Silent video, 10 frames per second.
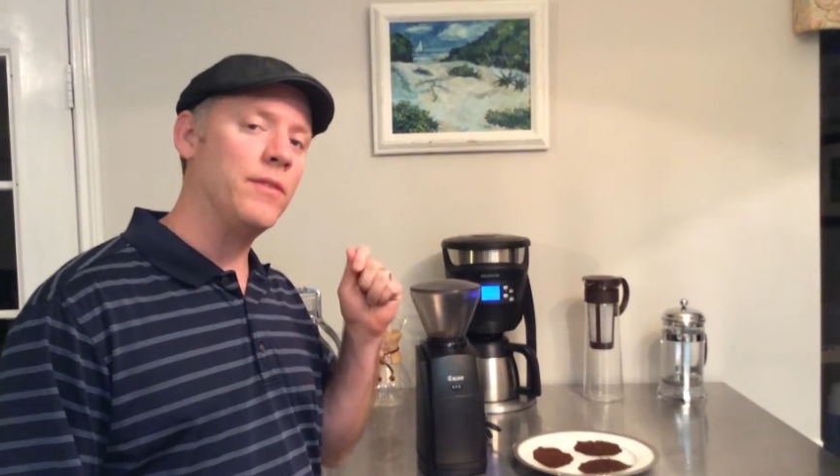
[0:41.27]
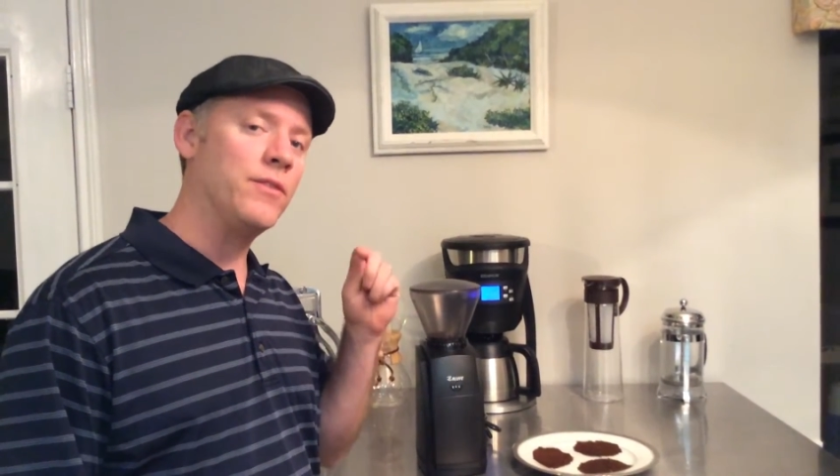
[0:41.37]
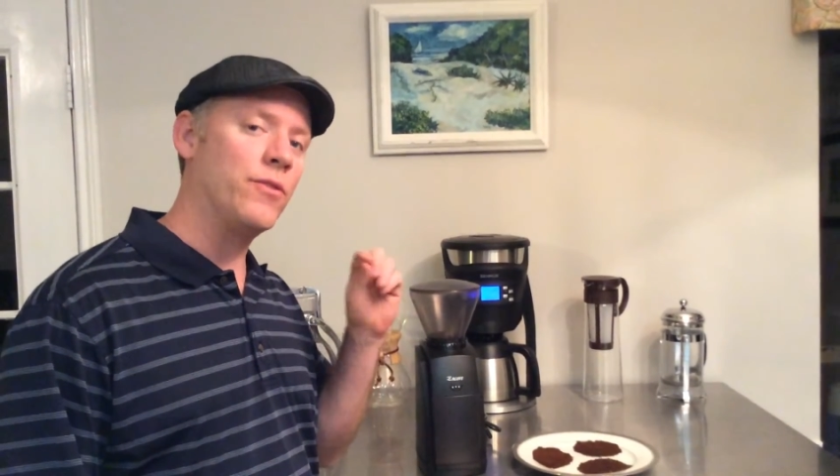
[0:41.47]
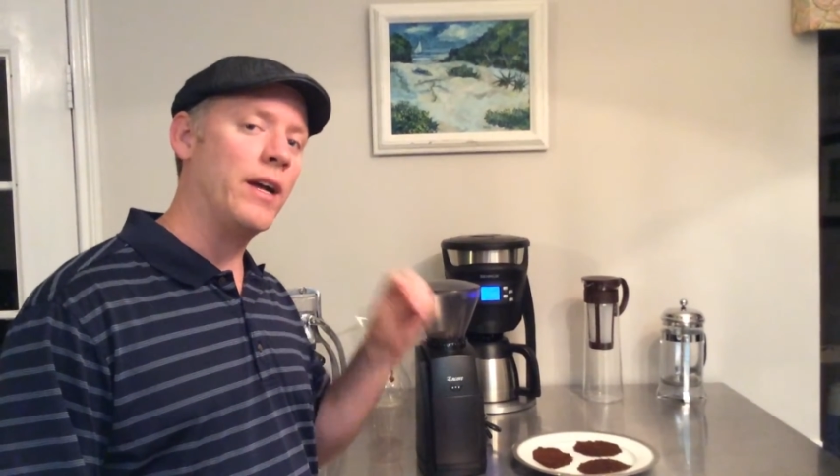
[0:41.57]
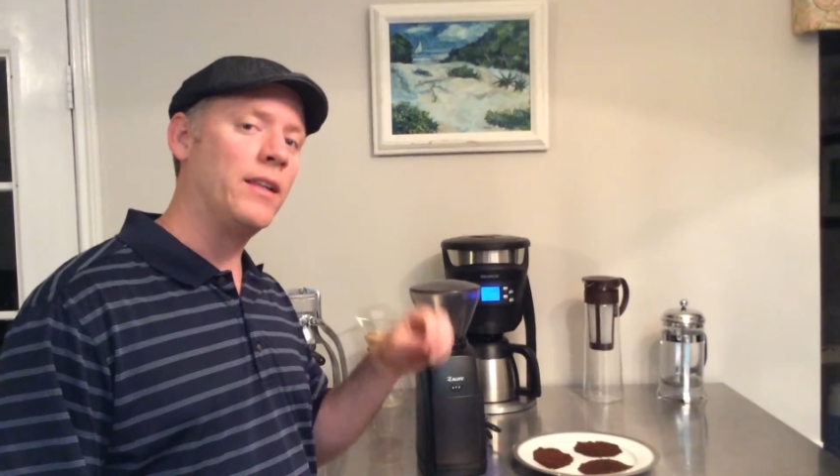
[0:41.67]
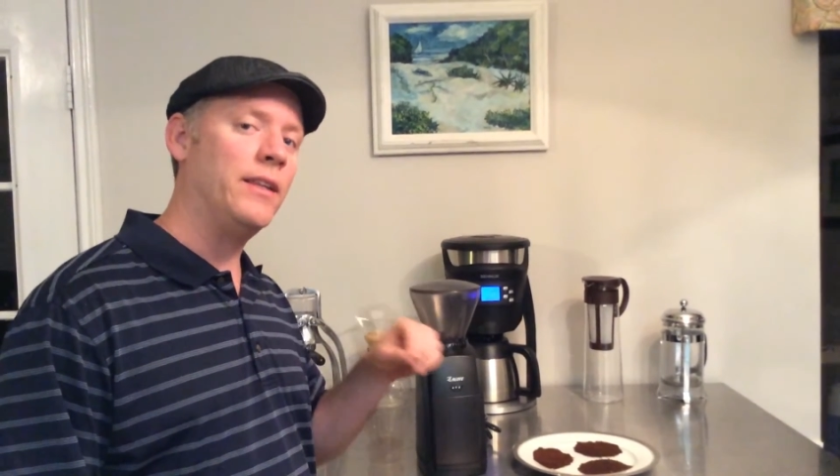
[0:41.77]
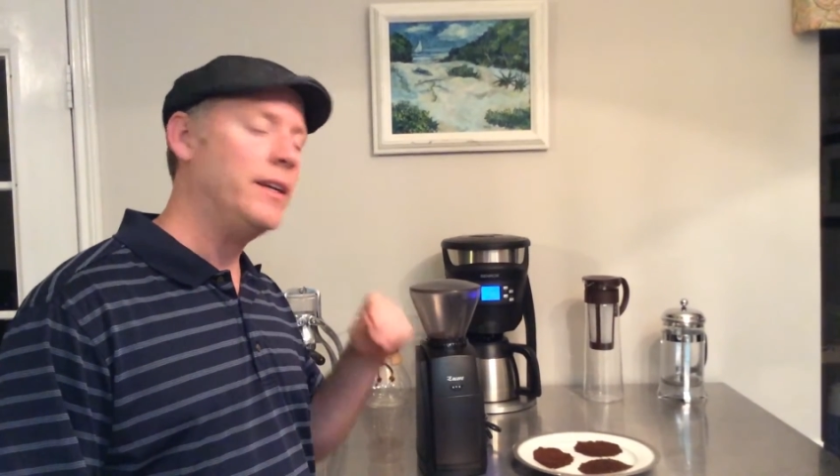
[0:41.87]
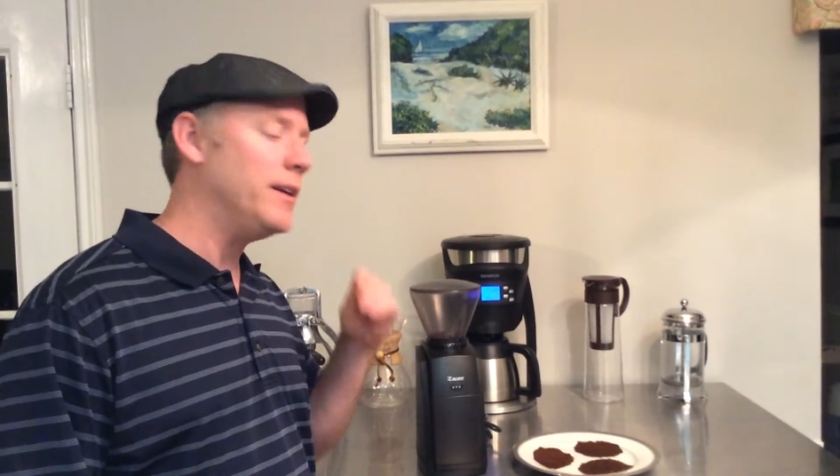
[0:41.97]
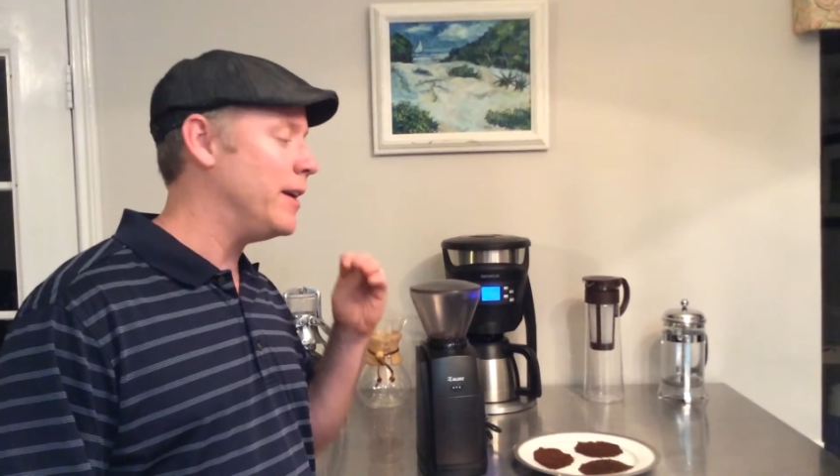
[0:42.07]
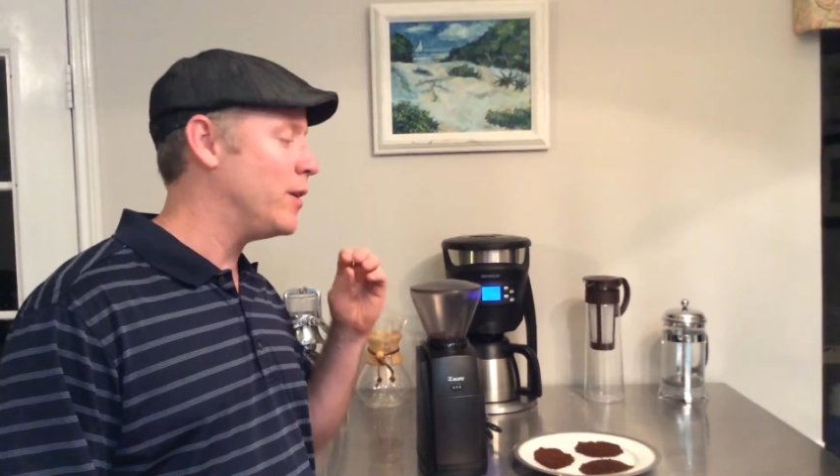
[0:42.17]

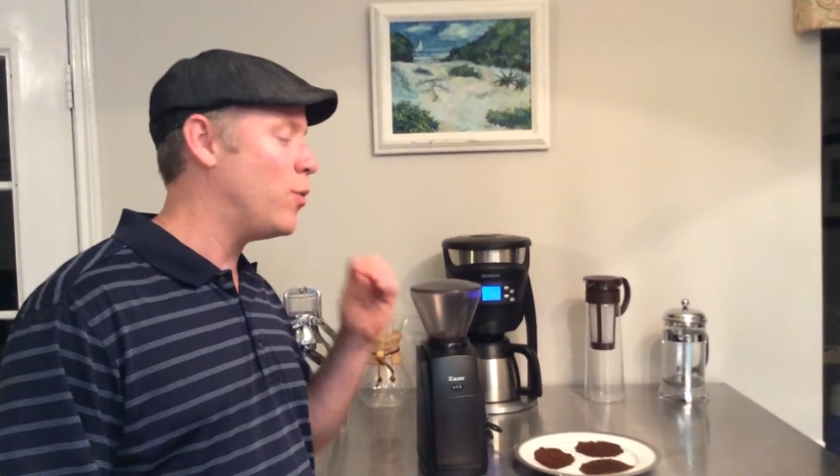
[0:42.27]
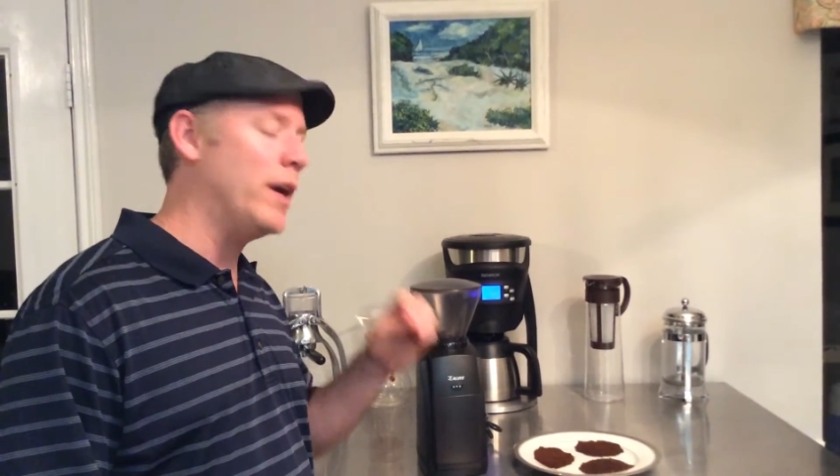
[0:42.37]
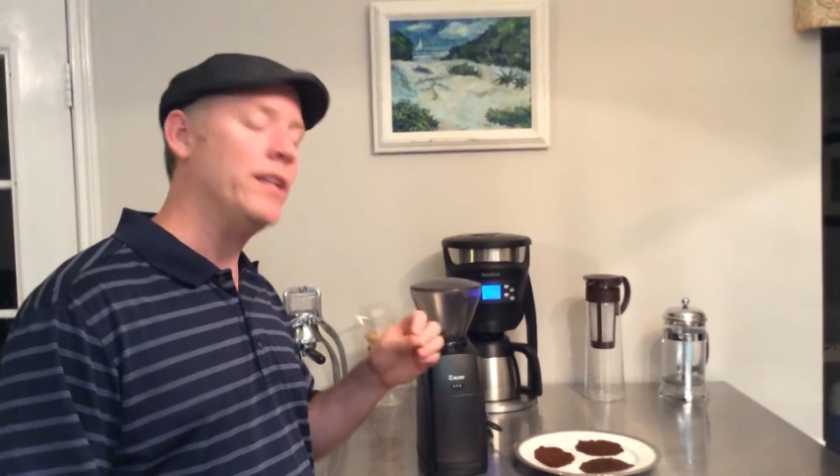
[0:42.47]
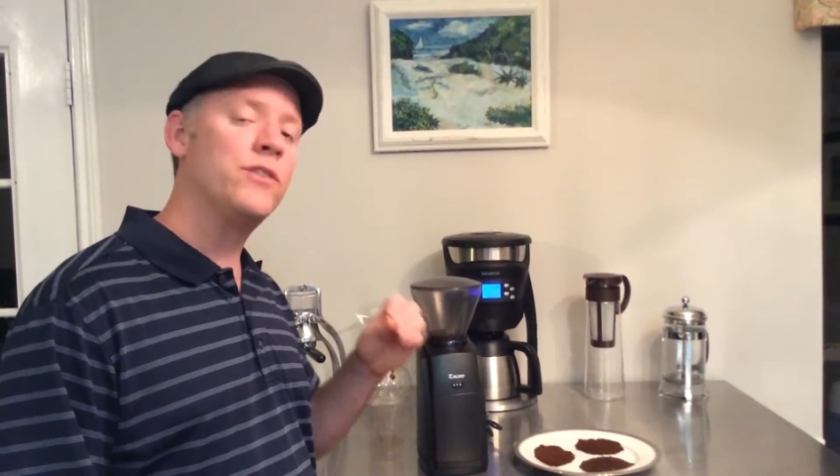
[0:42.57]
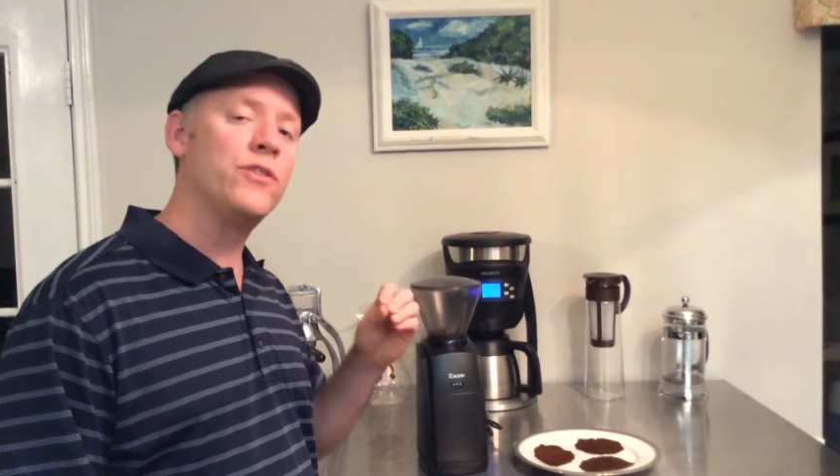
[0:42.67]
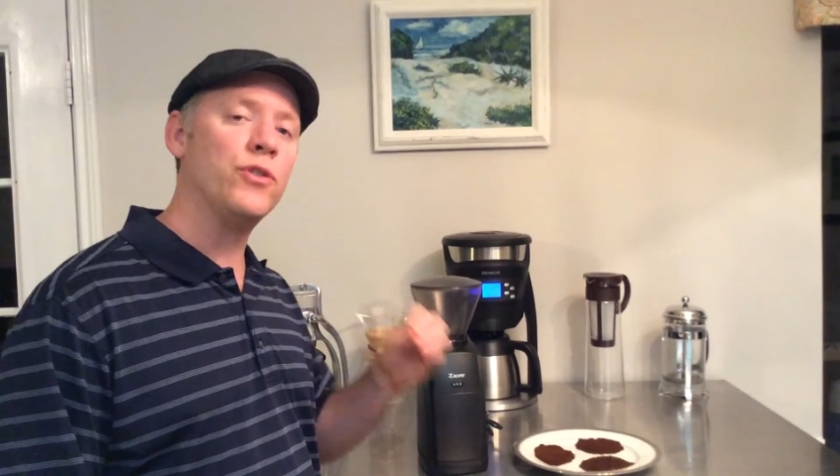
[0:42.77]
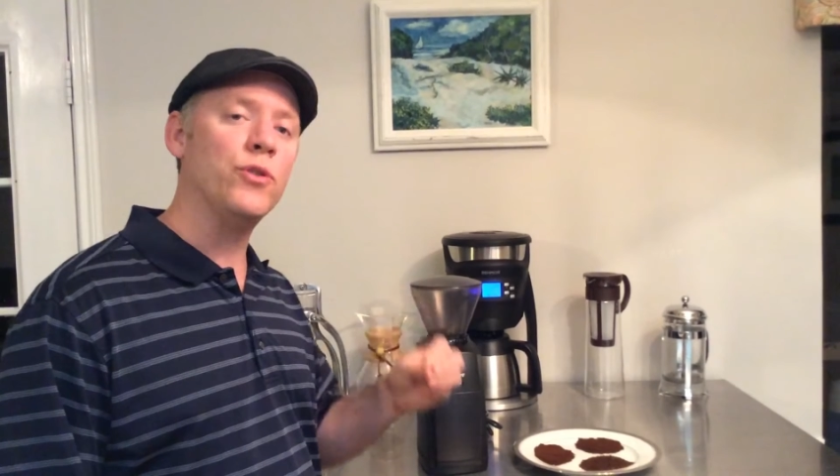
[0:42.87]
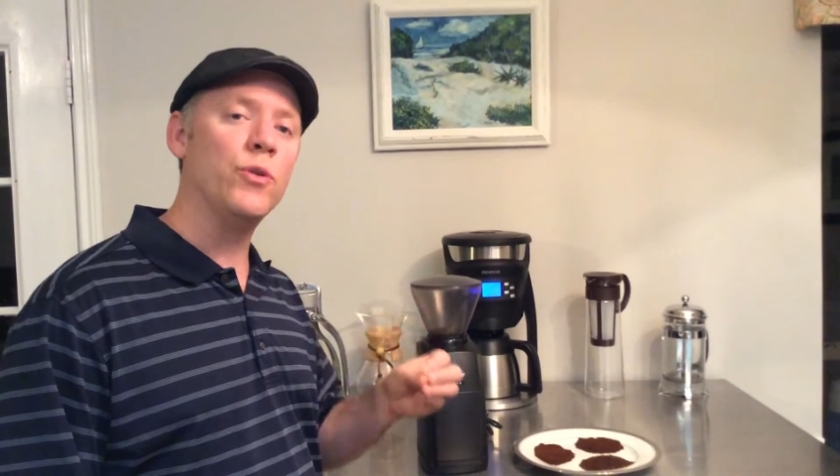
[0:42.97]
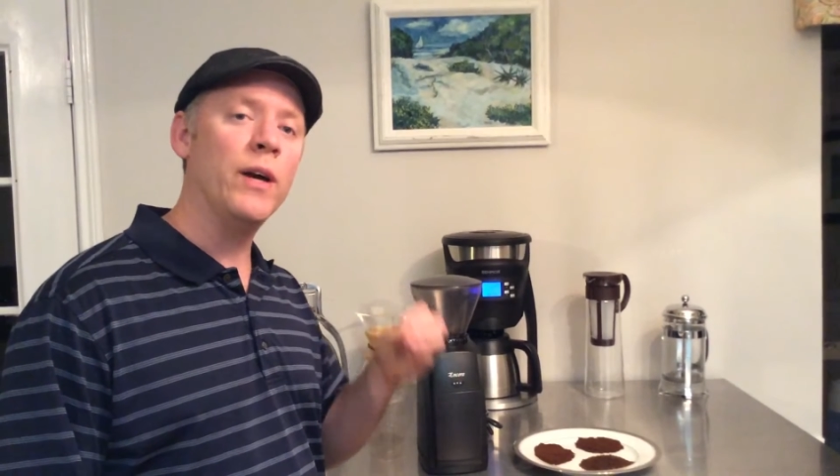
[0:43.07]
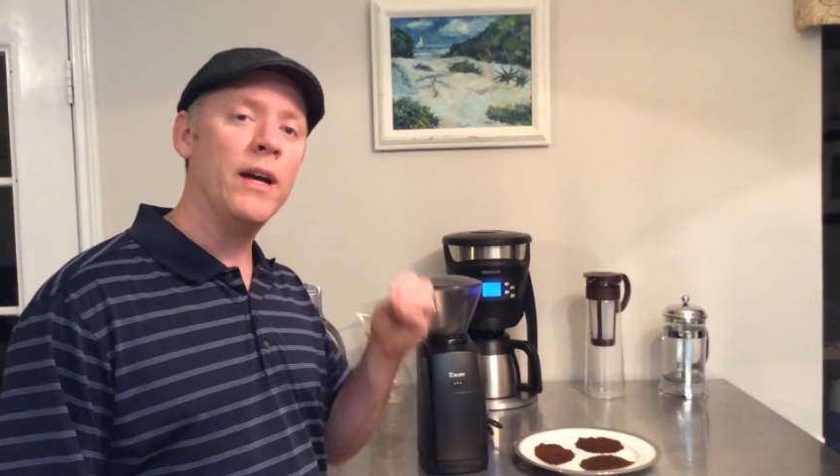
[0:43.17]
directly equates
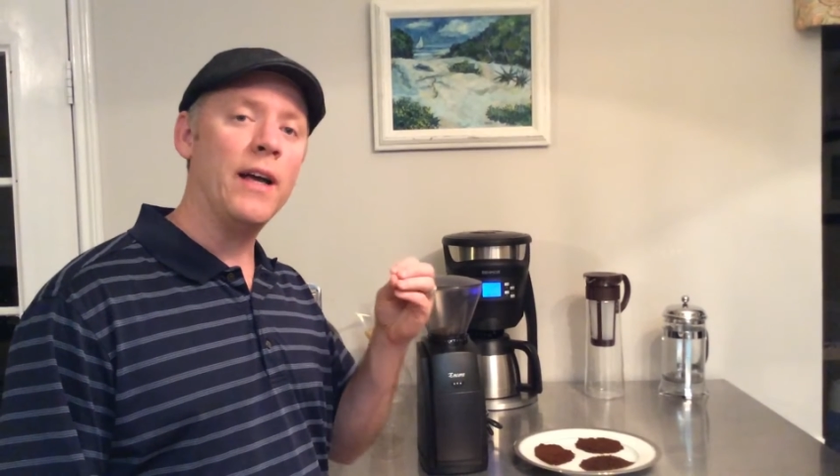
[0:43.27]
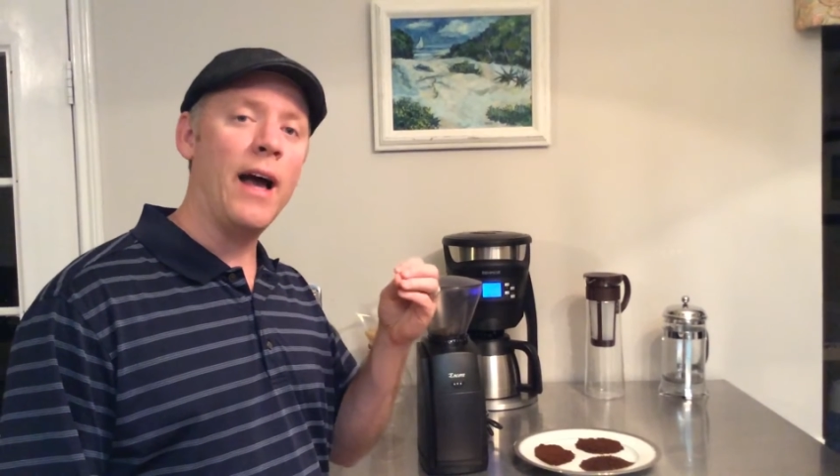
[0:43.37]
to